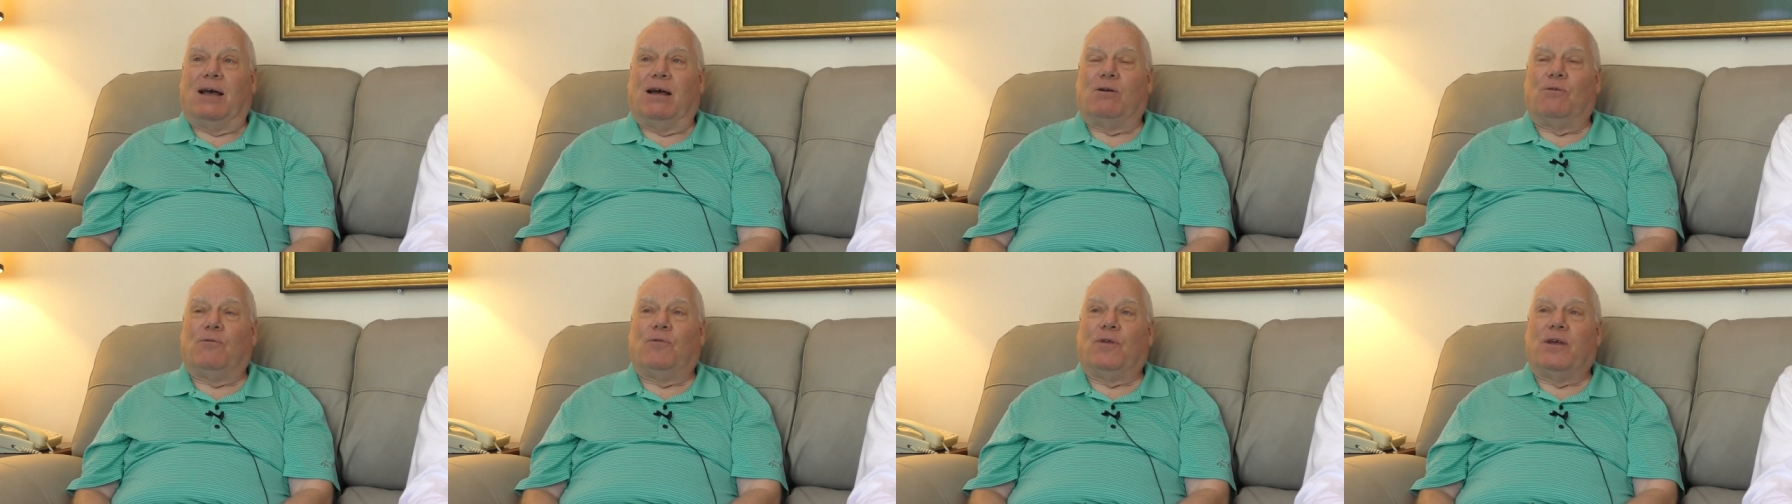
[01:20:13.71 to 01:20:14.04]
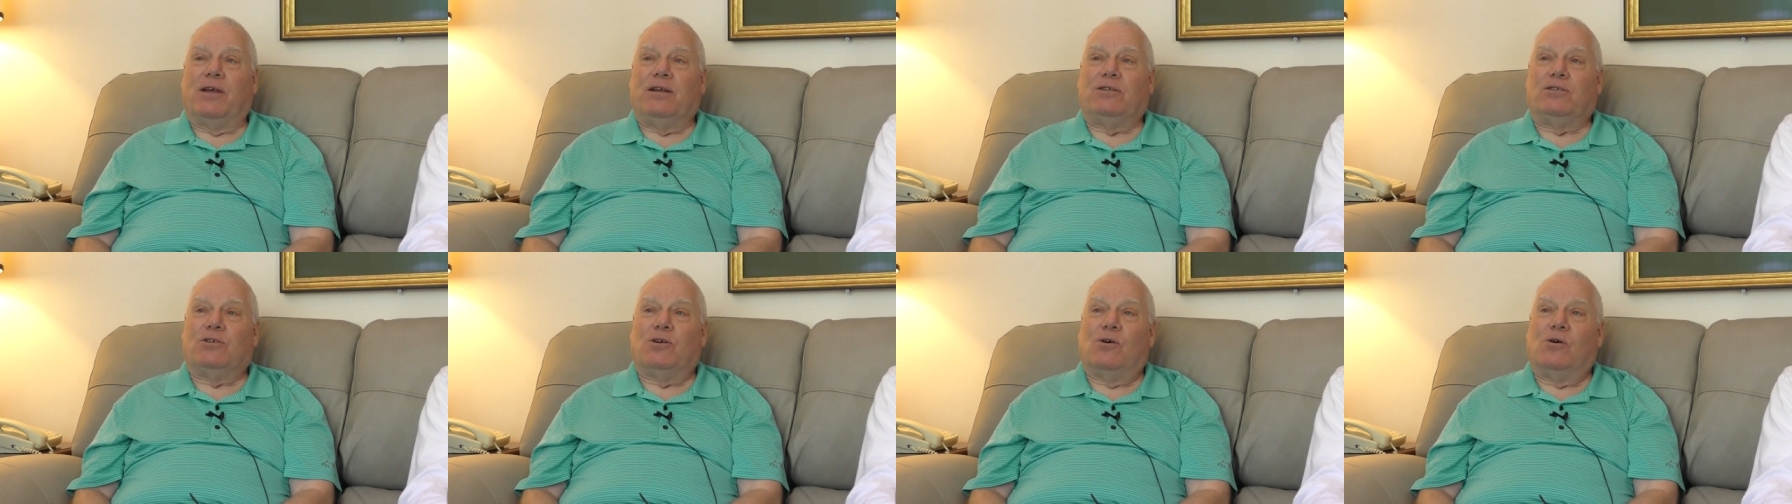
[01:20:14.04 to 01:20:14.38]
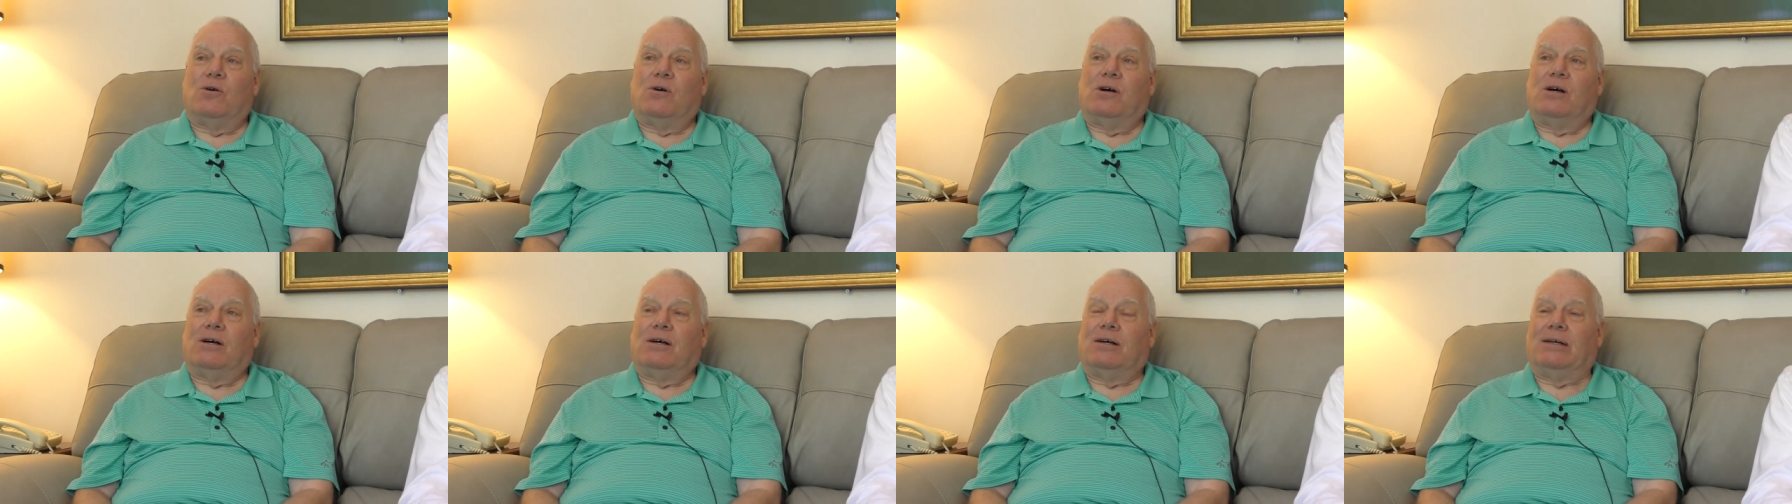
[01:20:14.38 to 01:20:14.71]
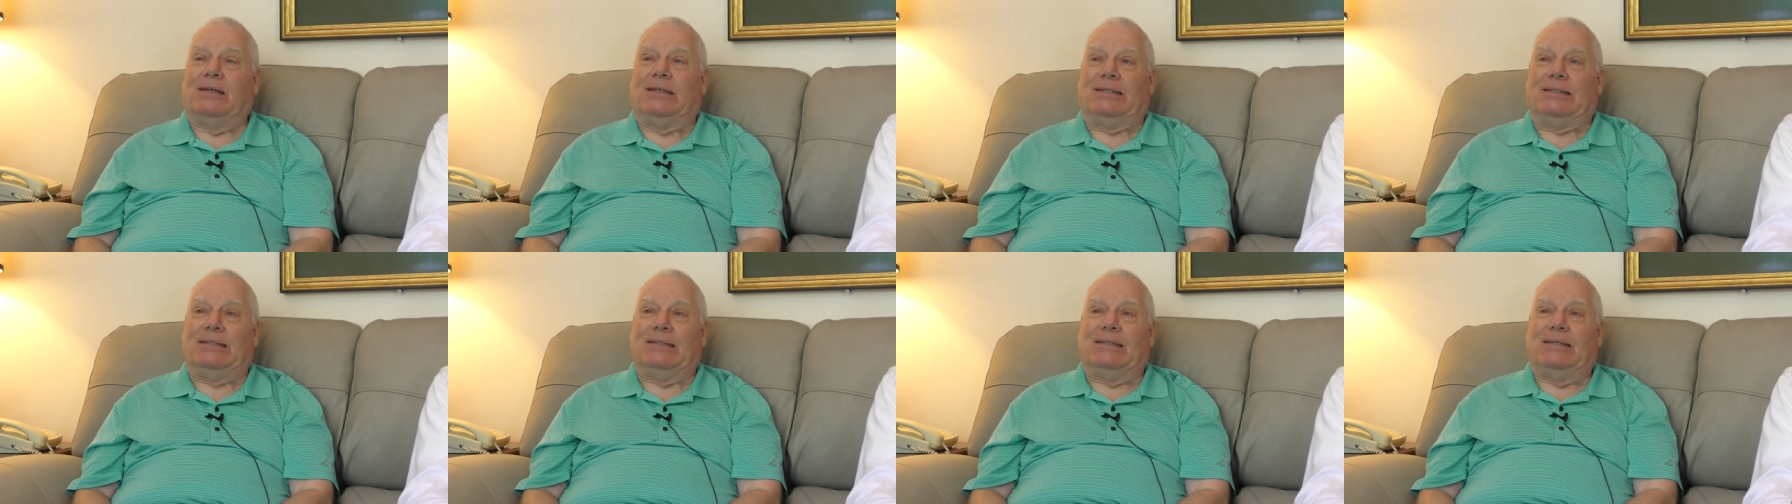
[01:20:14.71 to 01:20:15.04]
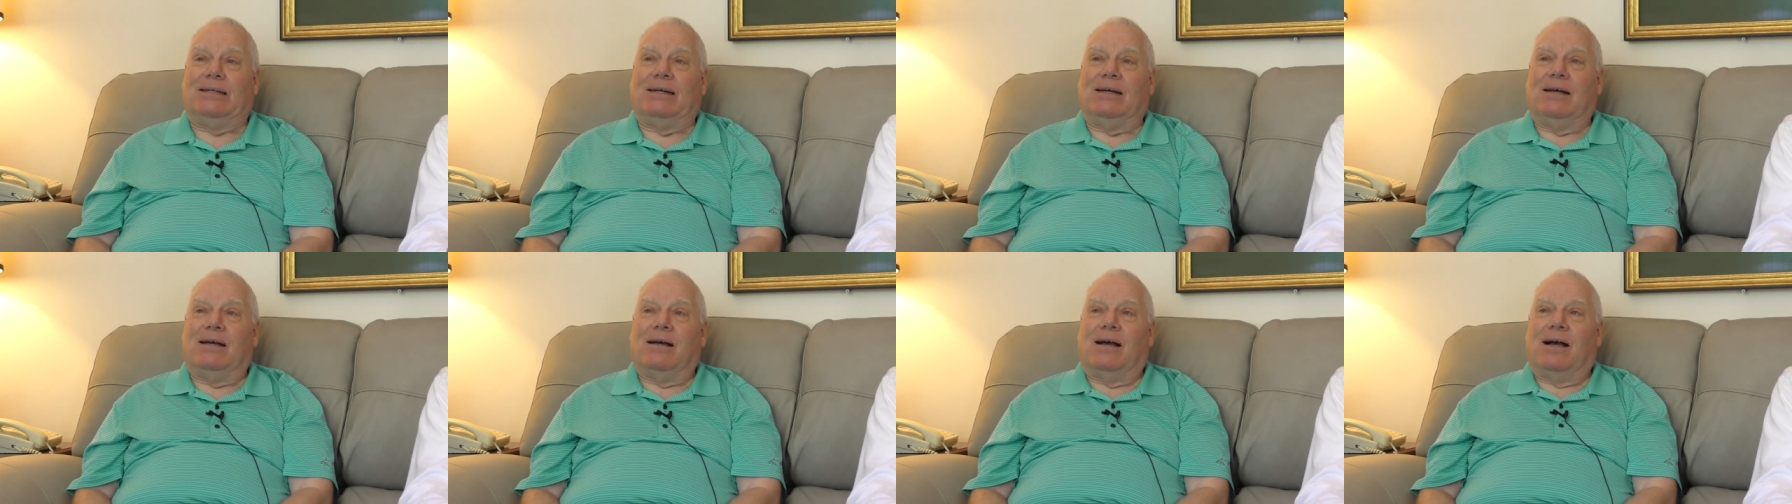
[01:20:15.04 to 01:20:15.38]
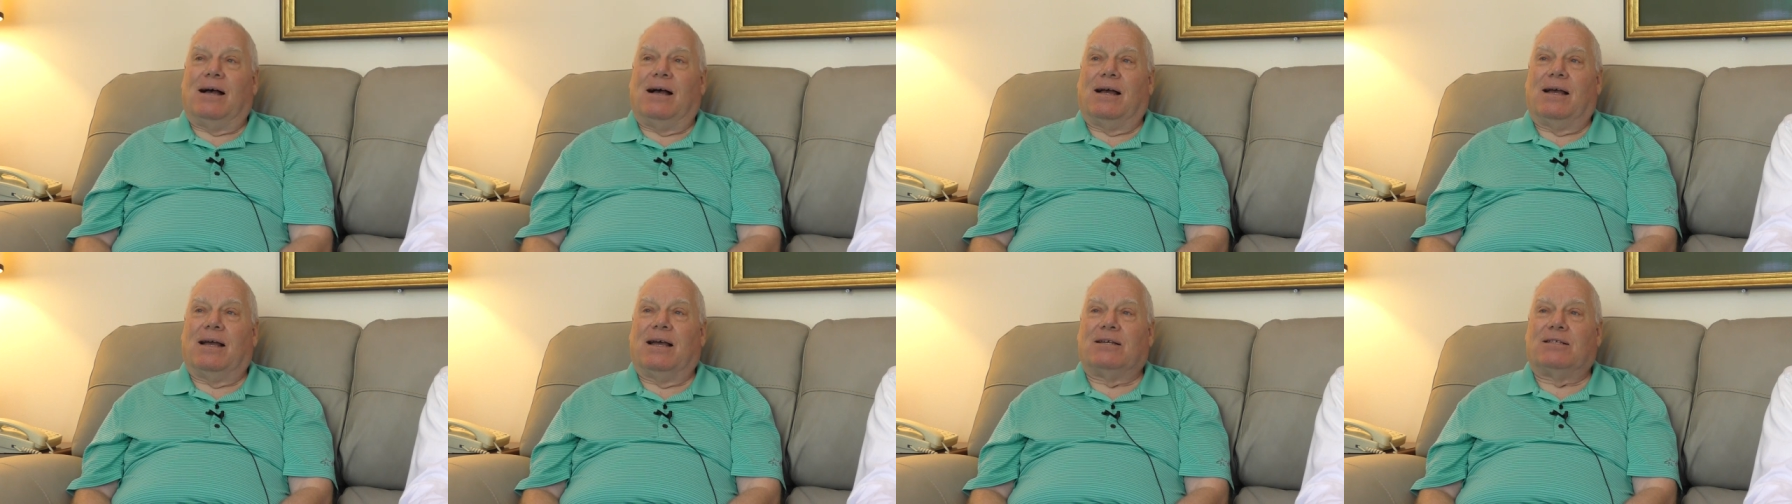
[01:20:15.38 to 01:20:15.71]
I don't think so. Uh,
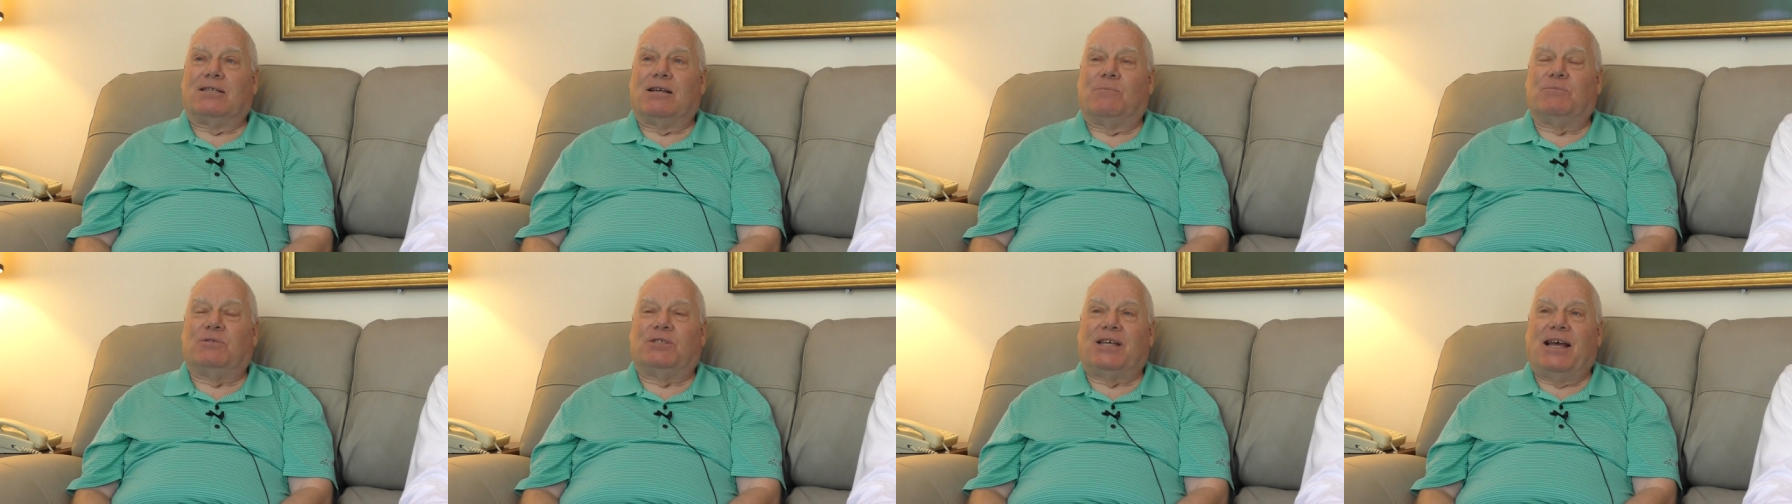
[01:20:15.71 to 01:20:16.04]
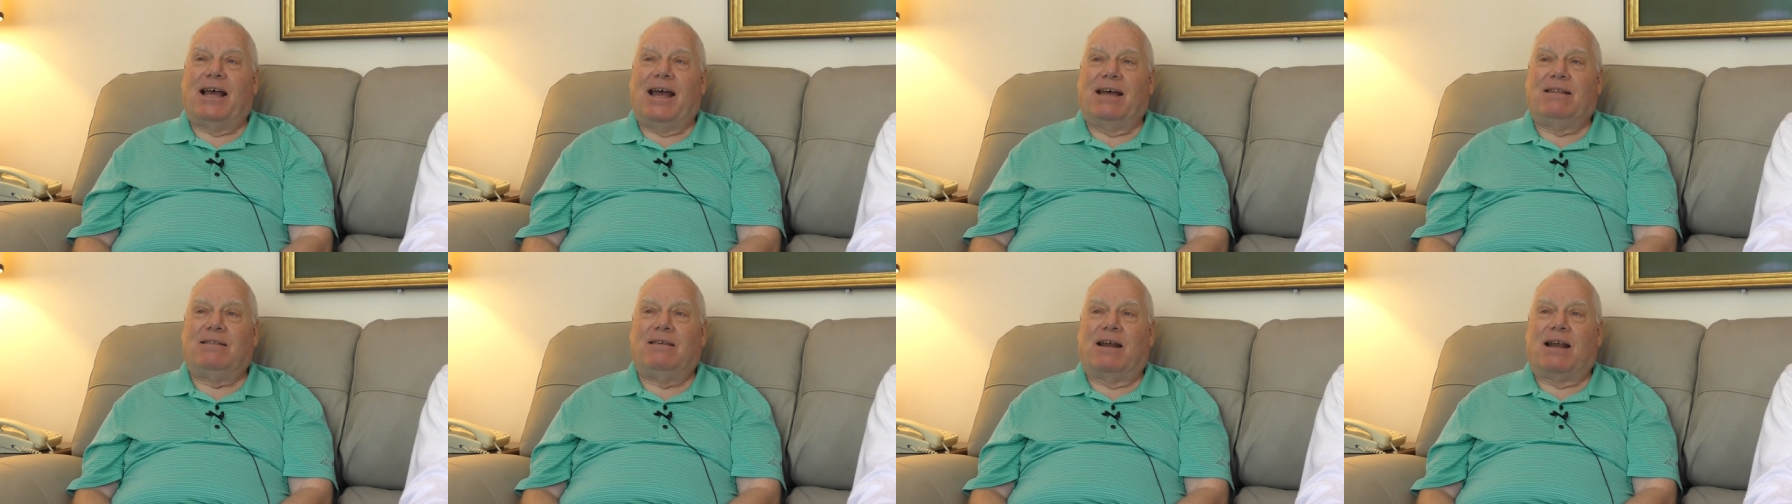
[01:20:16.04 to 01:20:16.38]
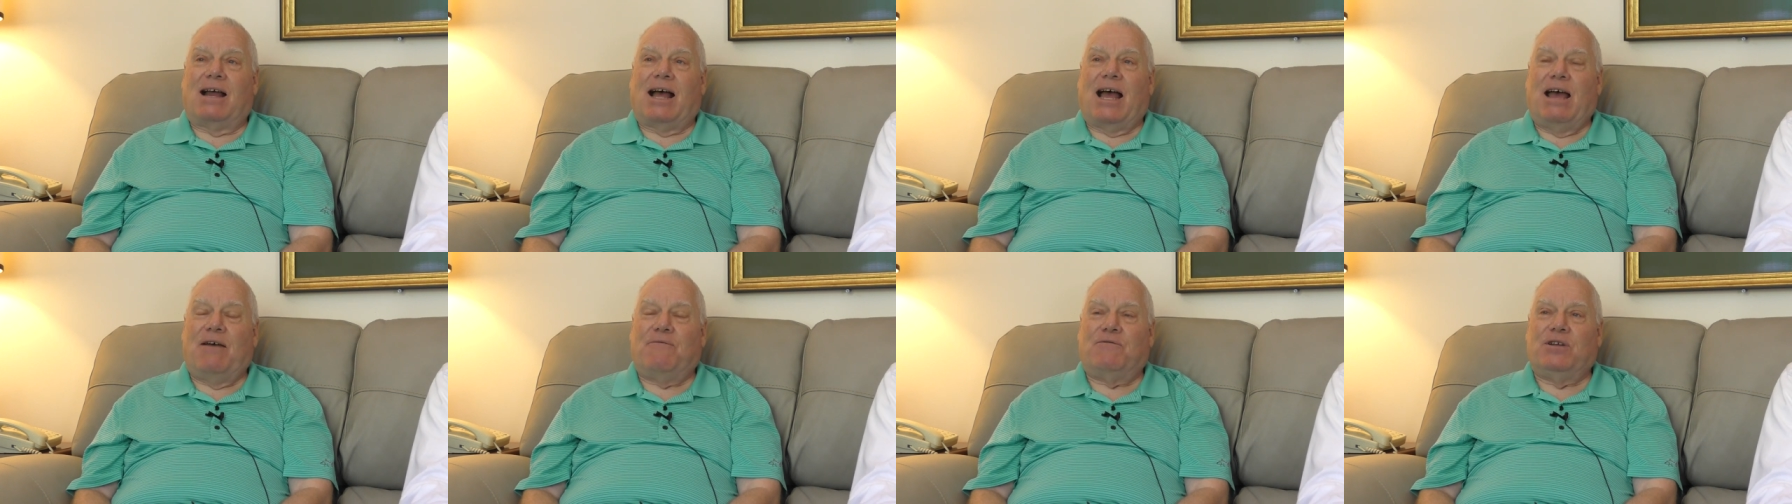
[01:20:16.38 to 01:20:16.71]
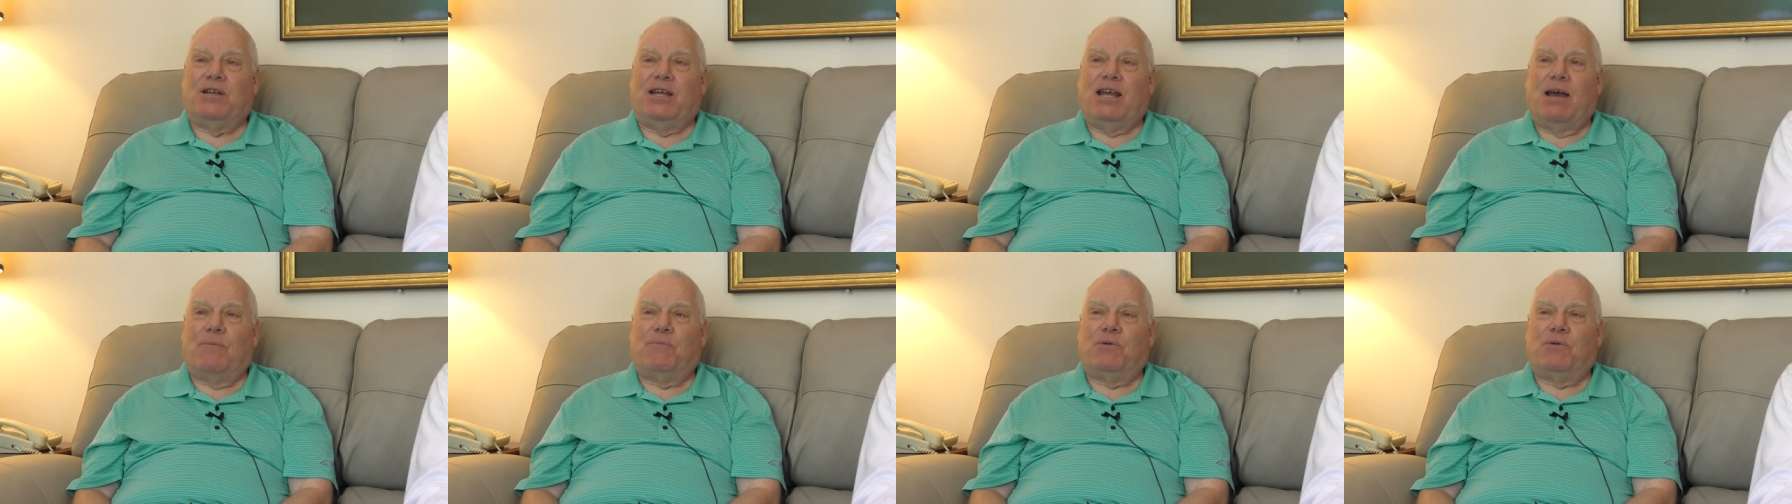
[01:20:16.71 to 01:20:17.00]
I guess I'm sad that I haven't